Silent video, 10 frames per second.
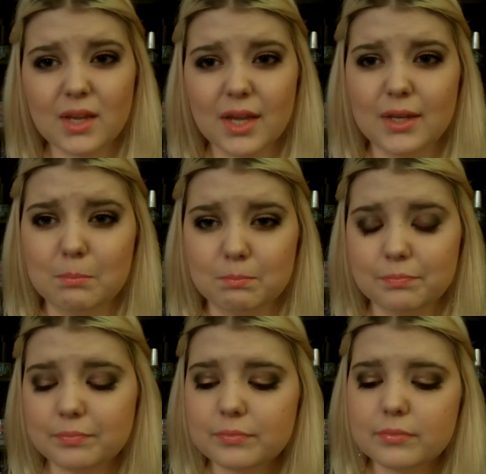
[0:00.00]
Um,
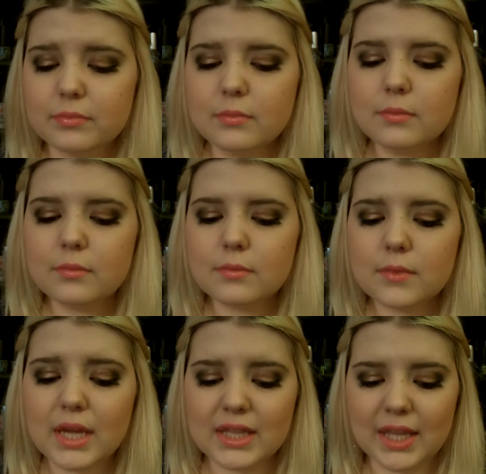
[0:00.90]

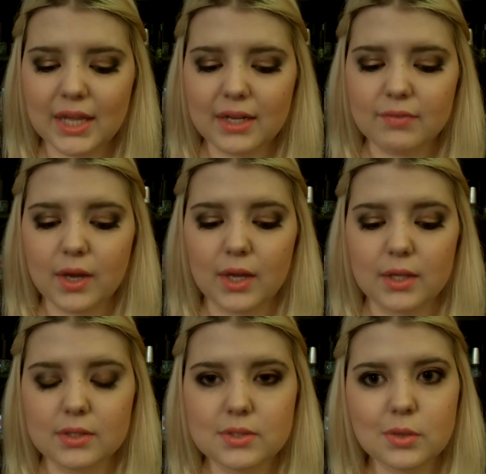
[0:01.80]
and then if
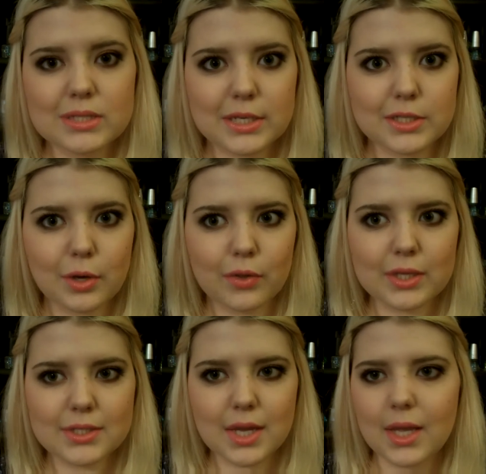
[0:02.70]
I don't take a shower
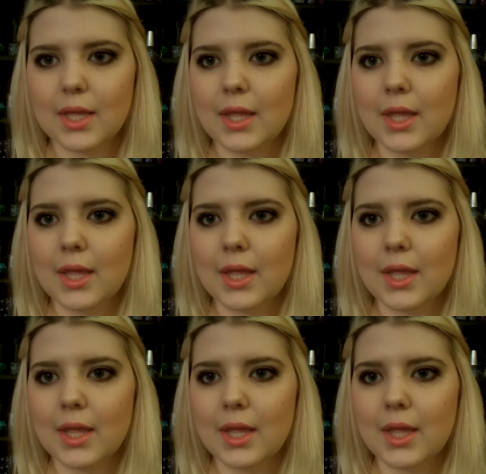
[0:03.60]
that day,